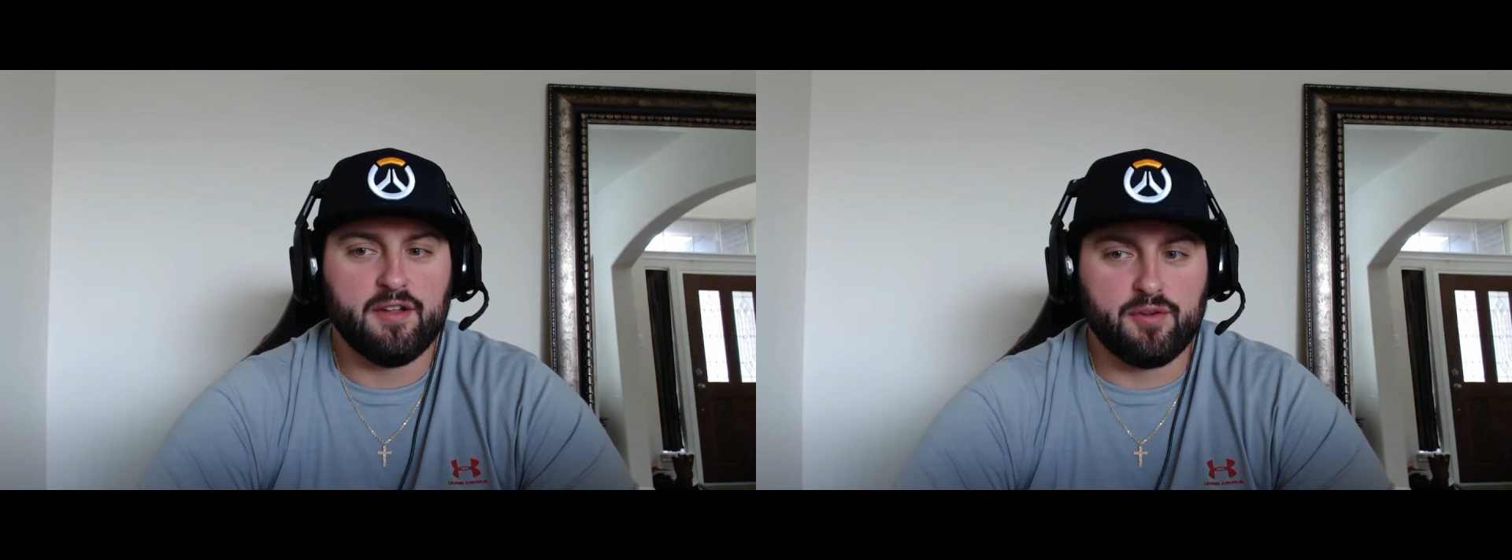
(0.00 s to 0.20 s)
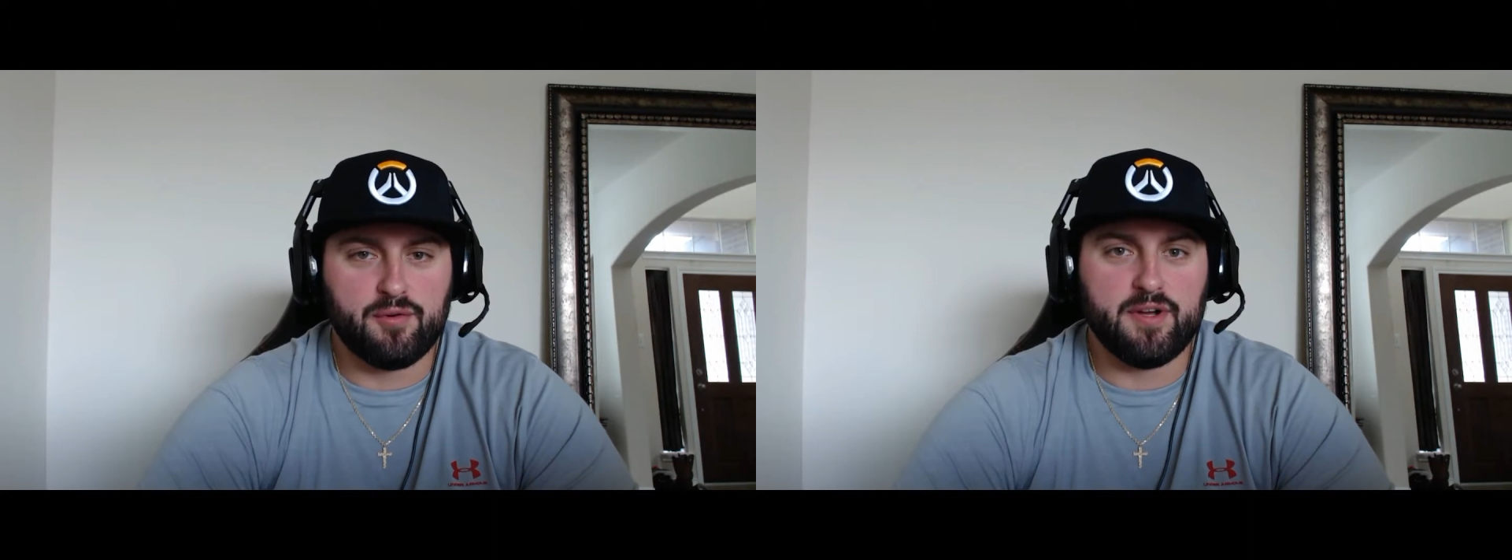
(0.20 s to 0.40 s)

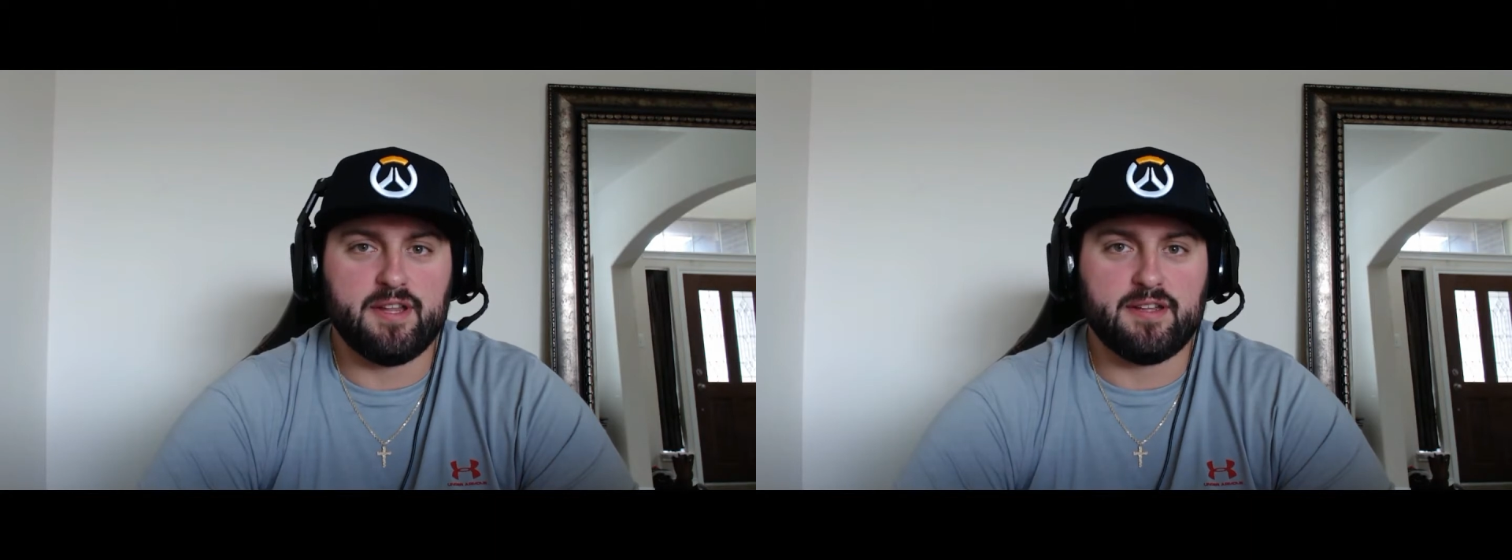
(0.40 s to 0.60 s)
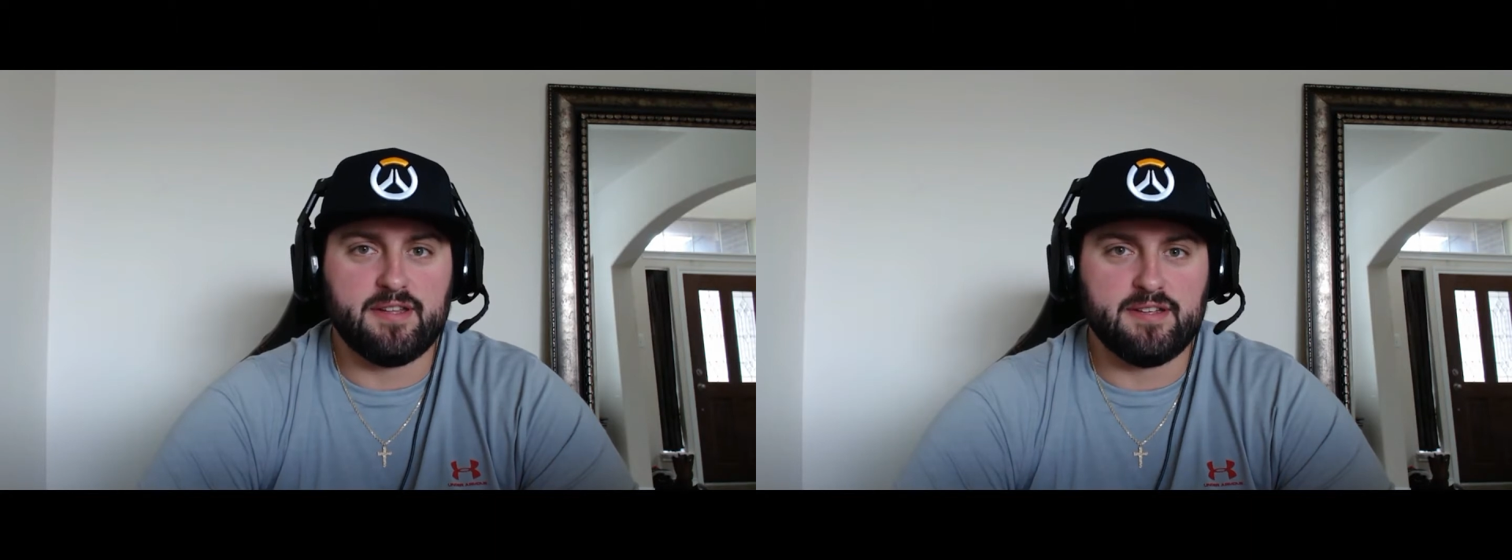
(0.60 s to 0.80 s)
toy
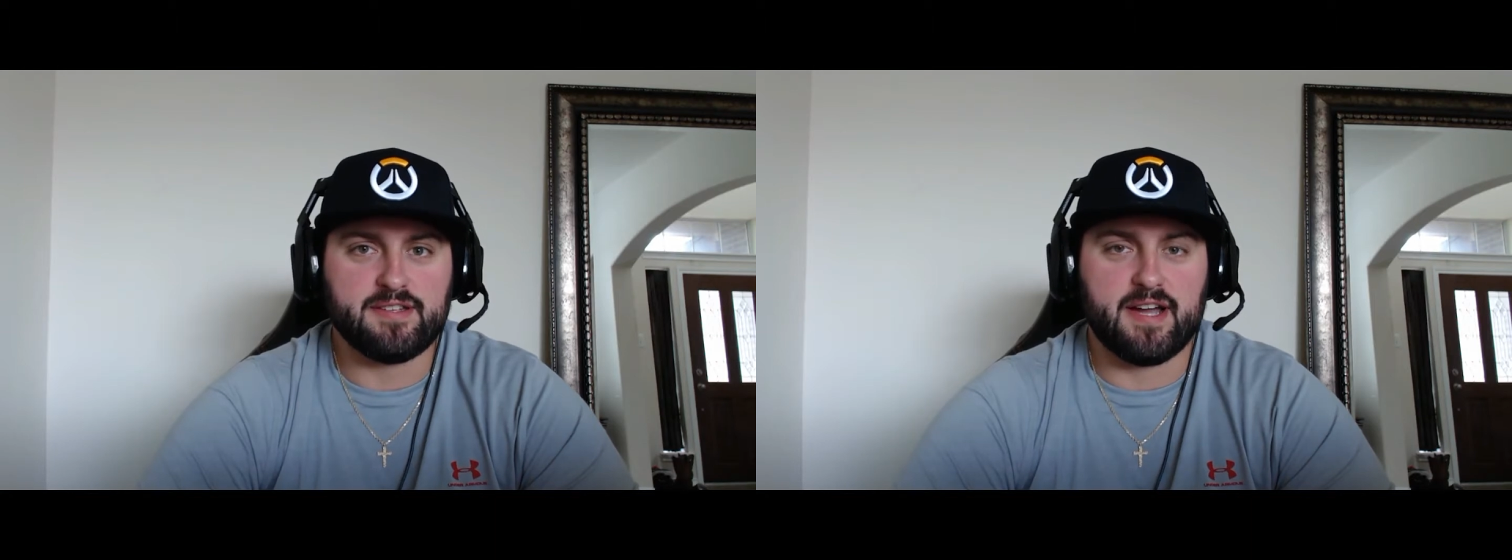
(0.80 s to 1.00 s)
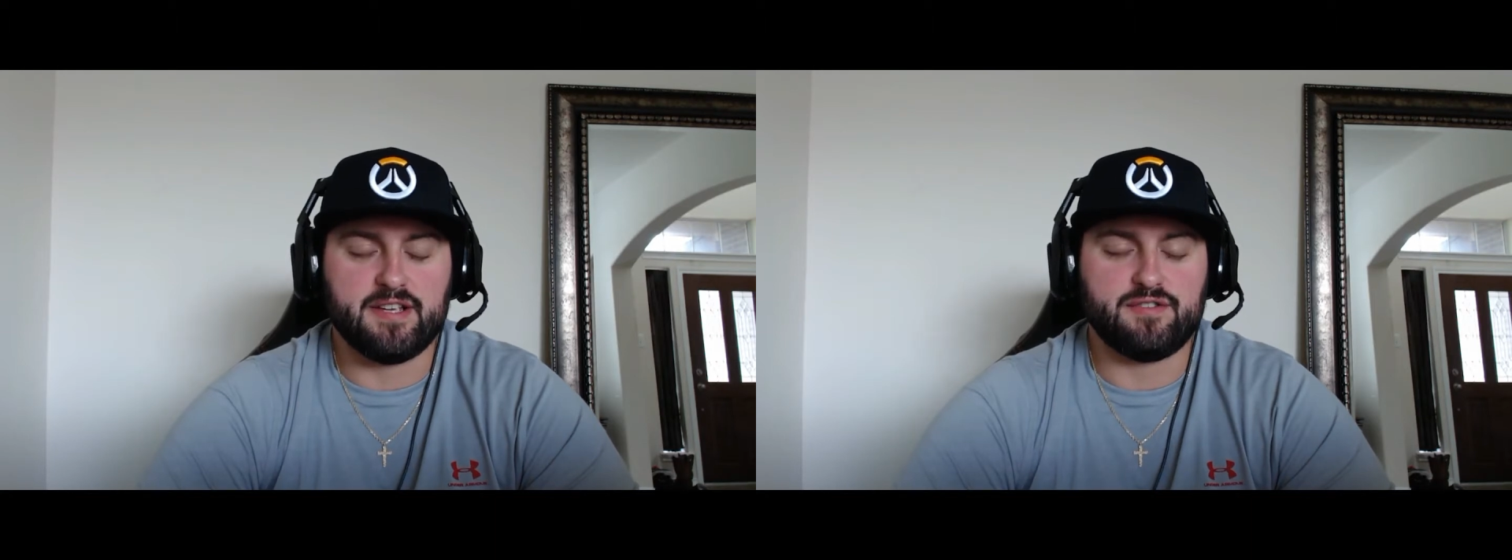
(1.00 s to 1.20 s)
that these
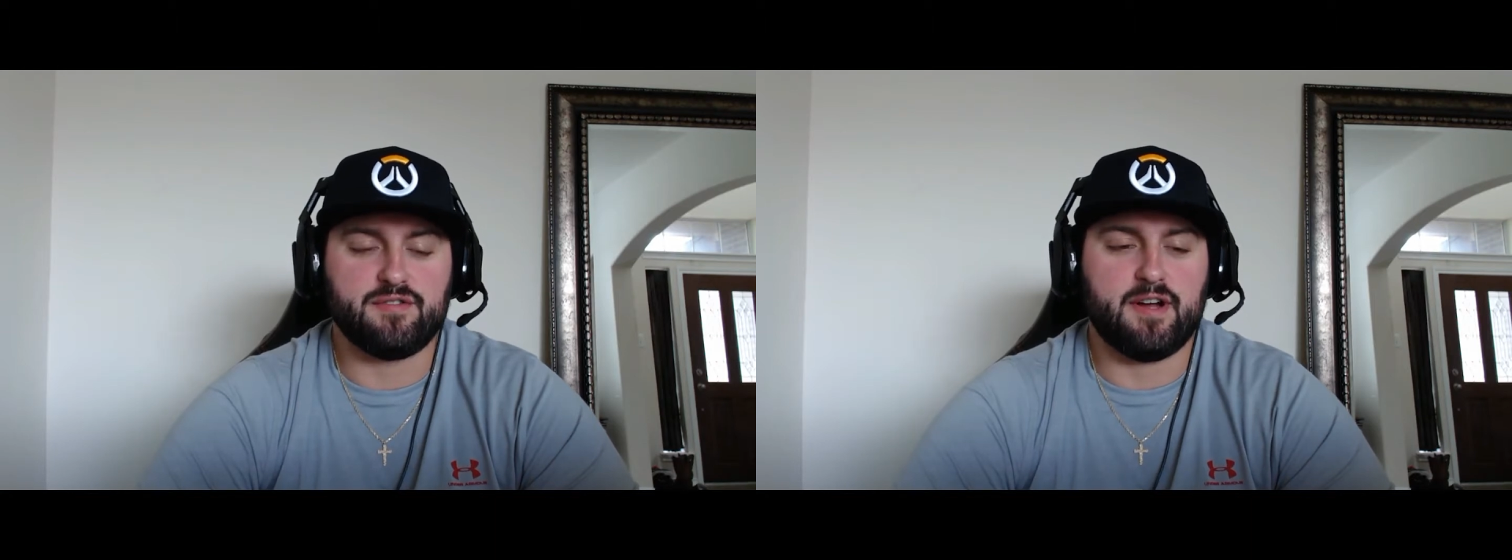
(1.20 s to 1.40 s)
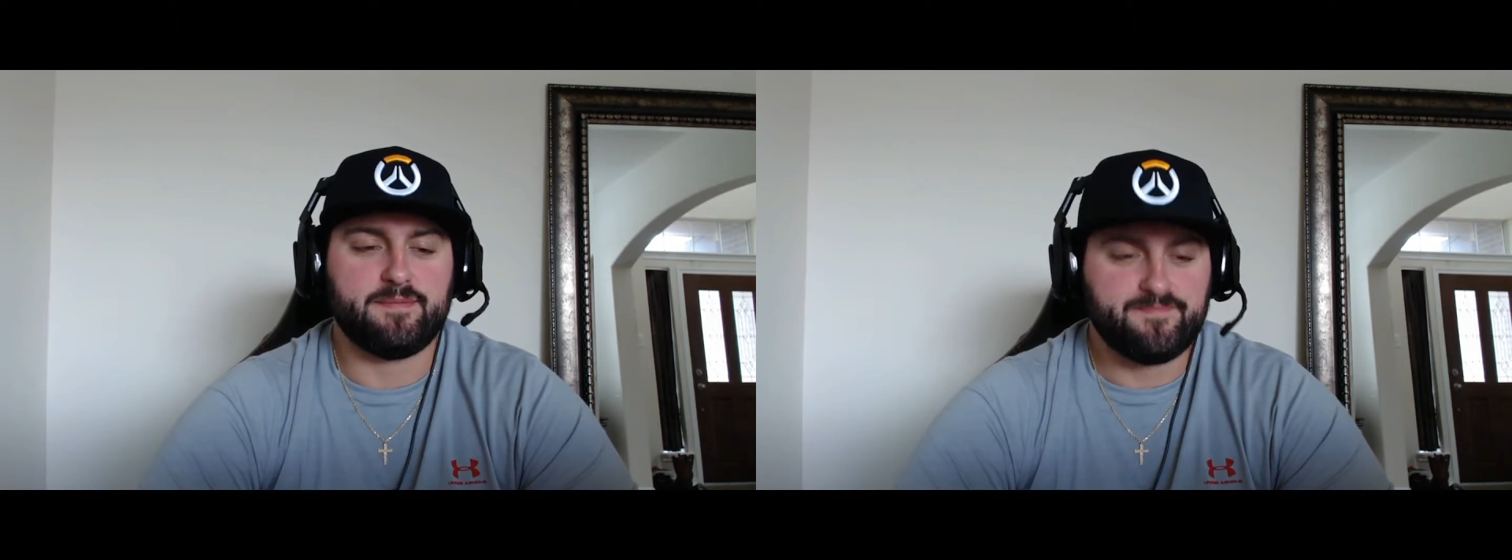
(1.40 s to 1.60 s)
guys
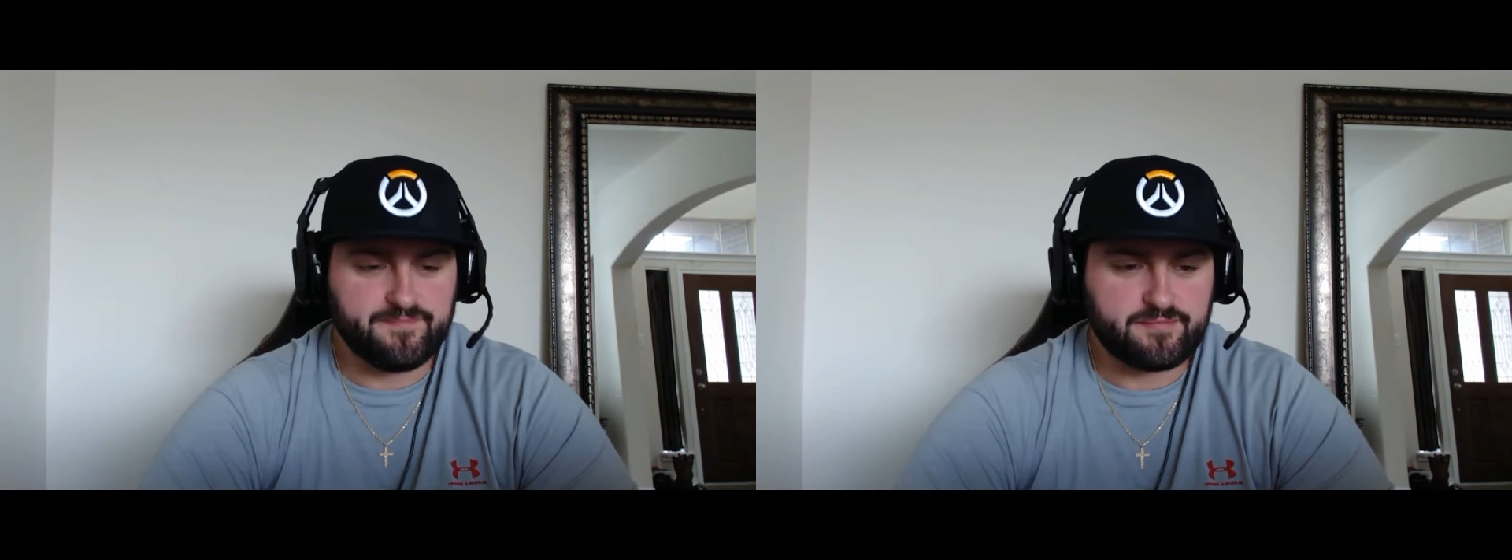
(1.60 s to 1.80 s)
drop.